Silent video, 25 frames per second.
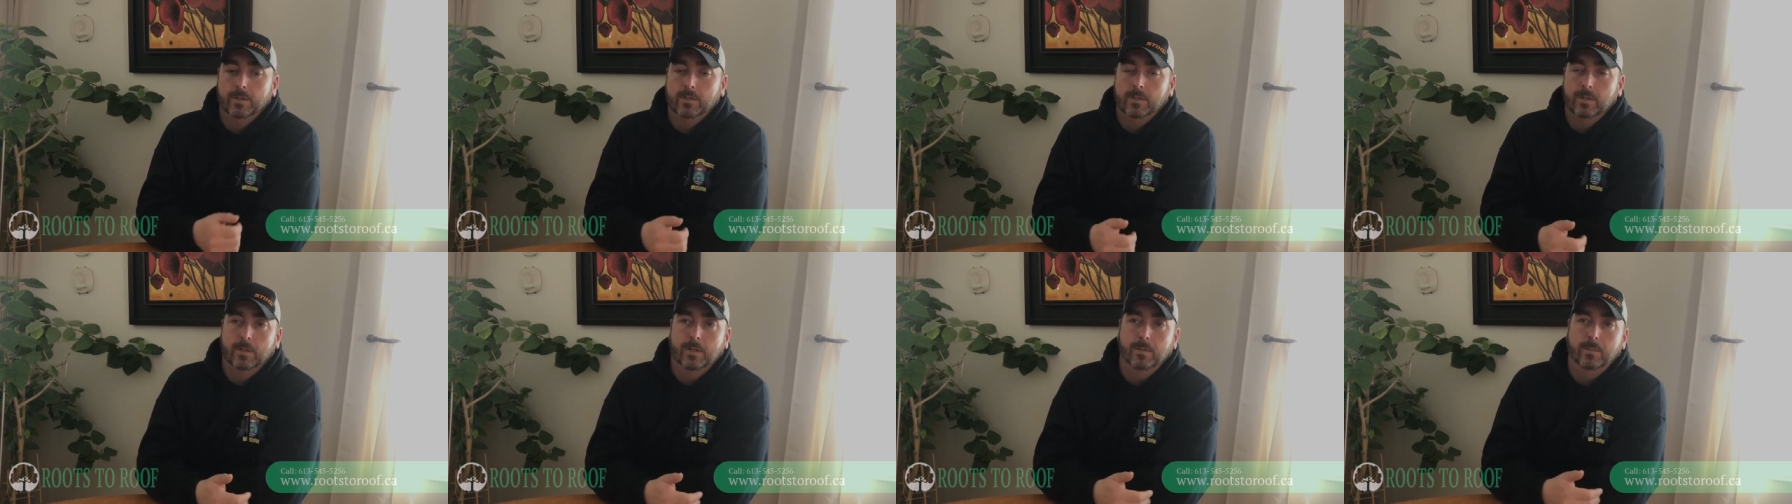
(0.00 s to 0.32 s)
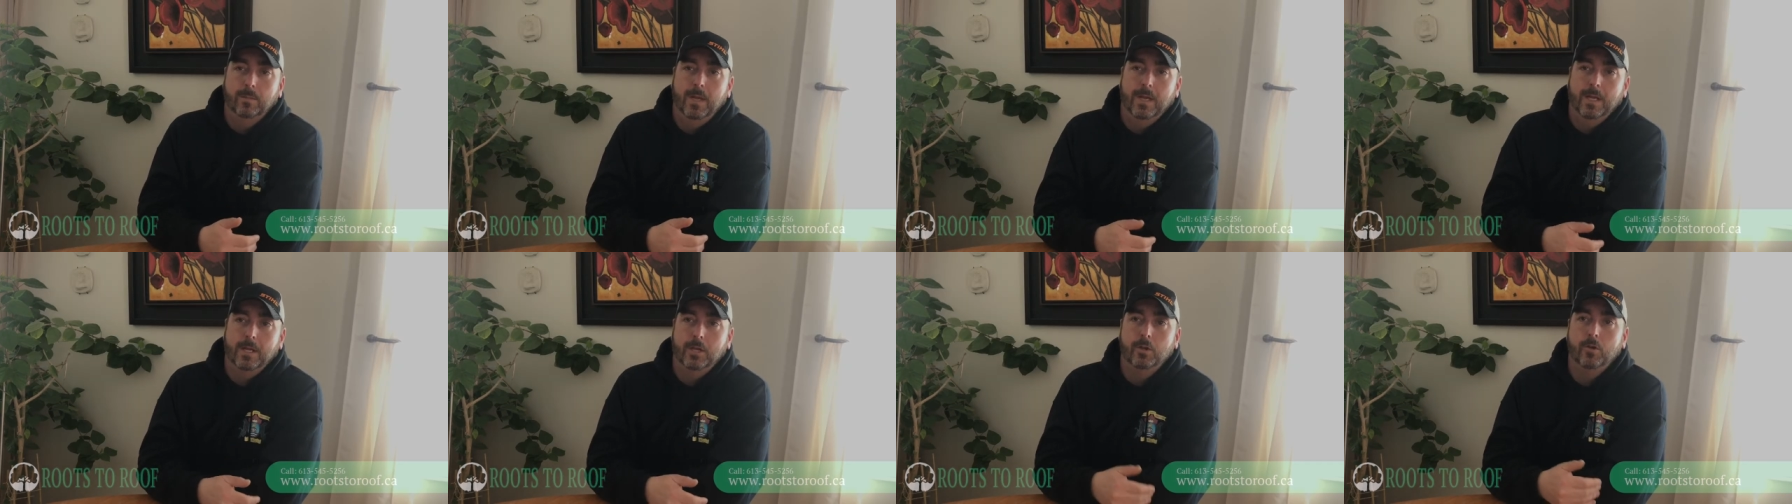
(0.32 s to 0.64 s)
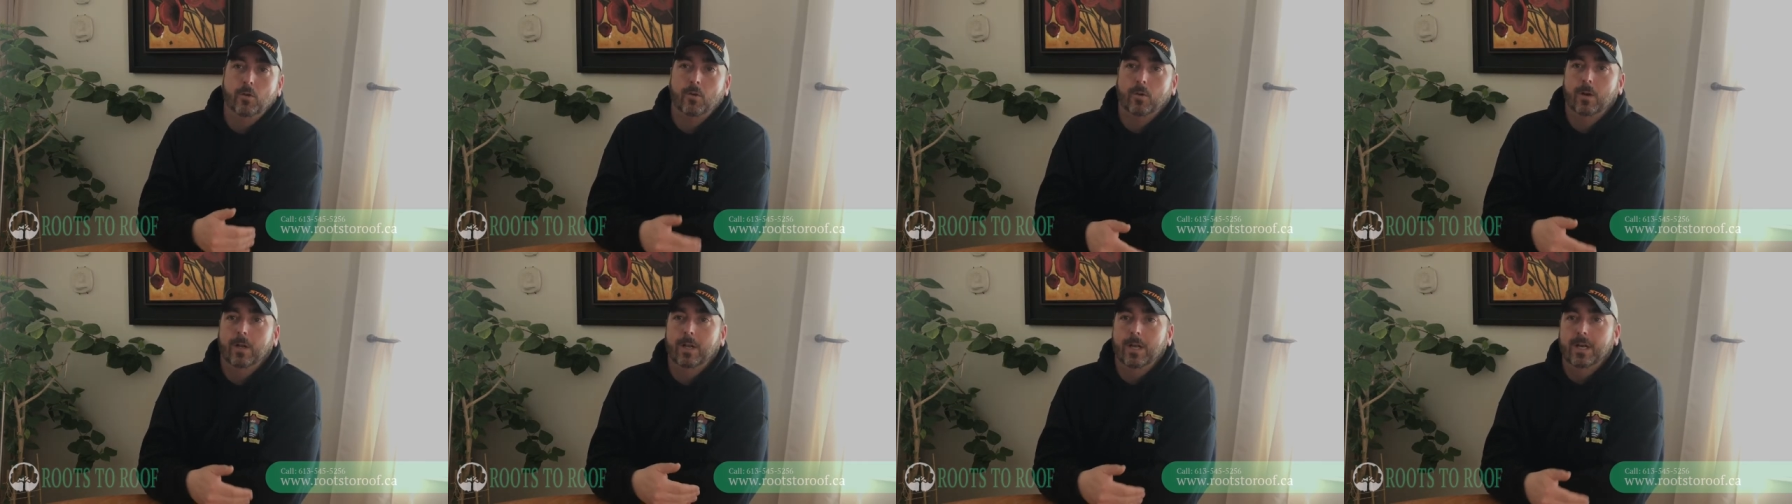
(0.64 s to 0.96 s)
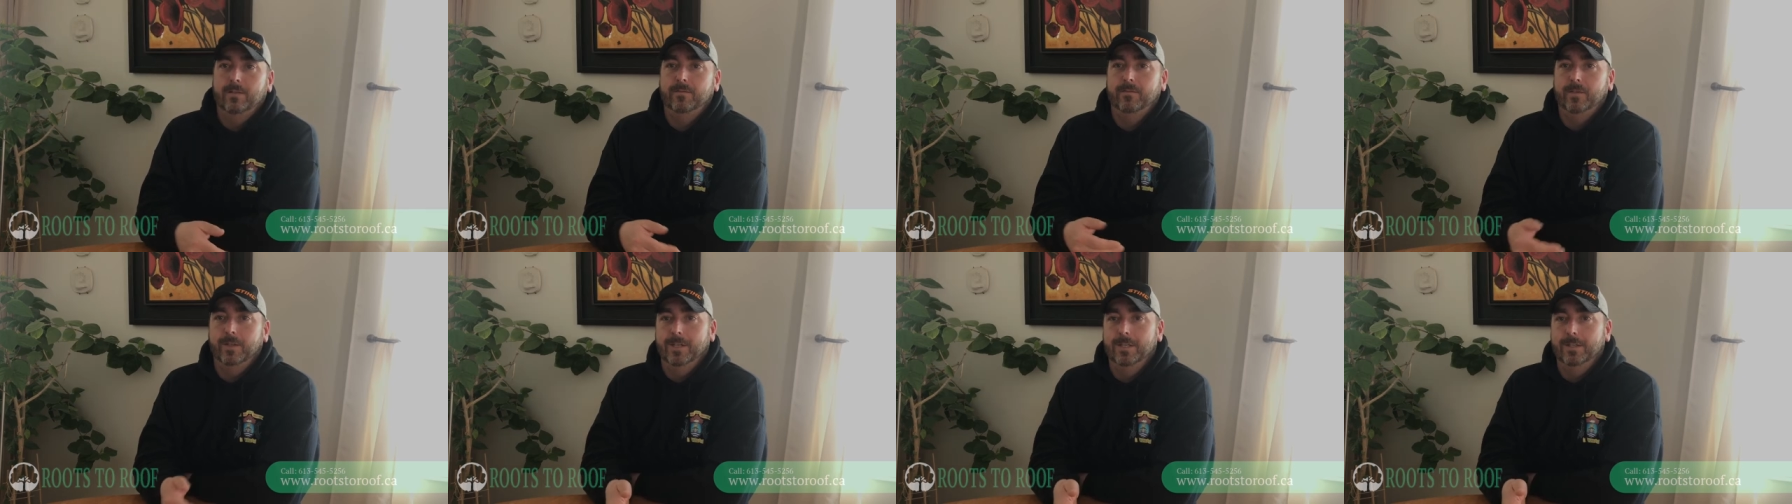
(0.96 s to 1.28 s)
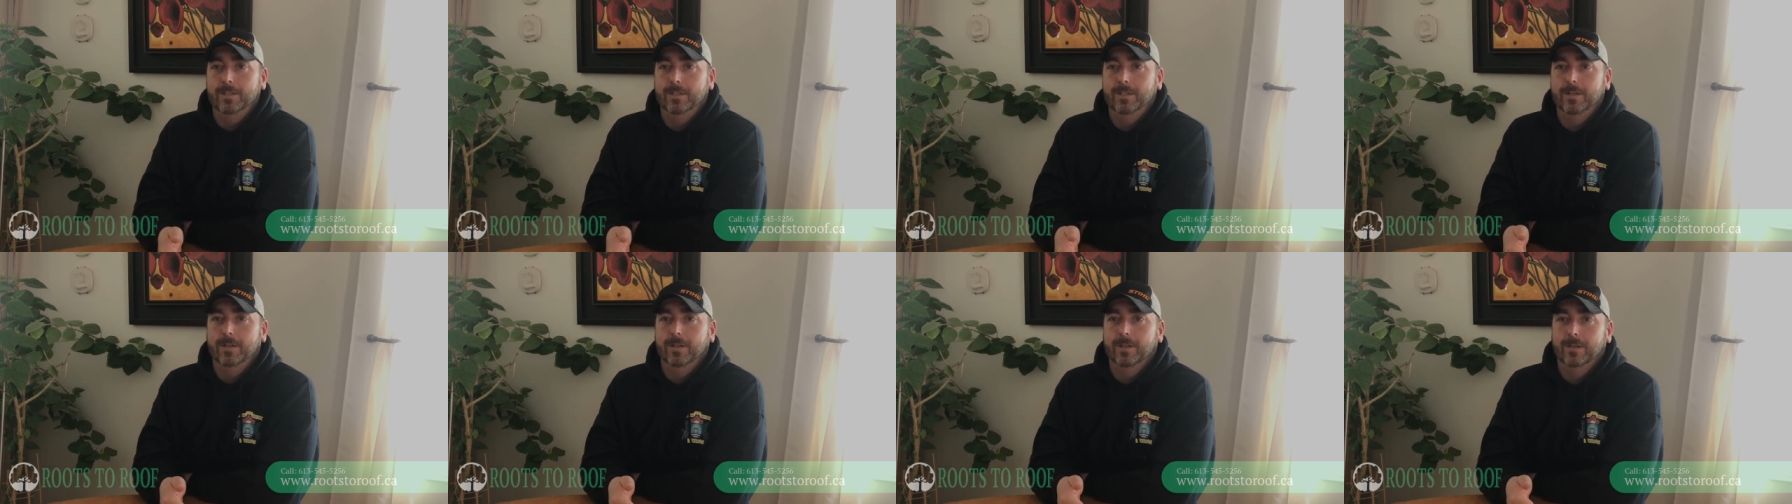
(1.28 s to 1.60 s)
that's going to make your life
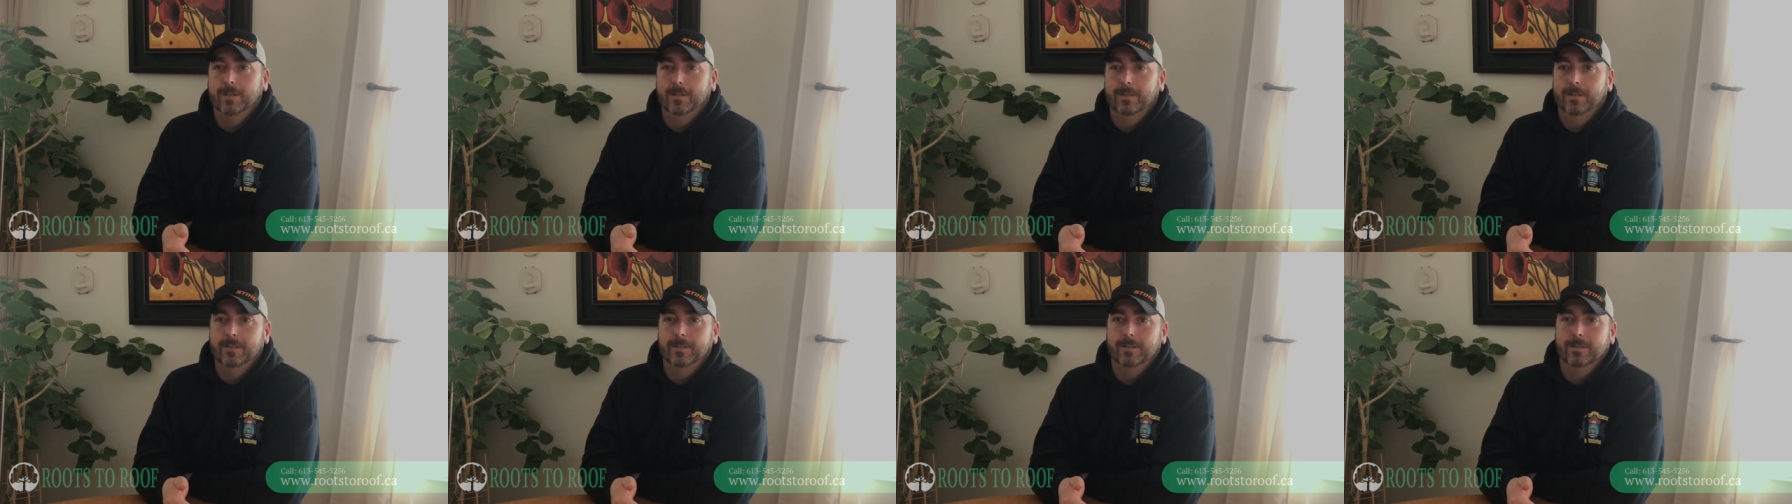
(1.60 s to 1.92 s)
easier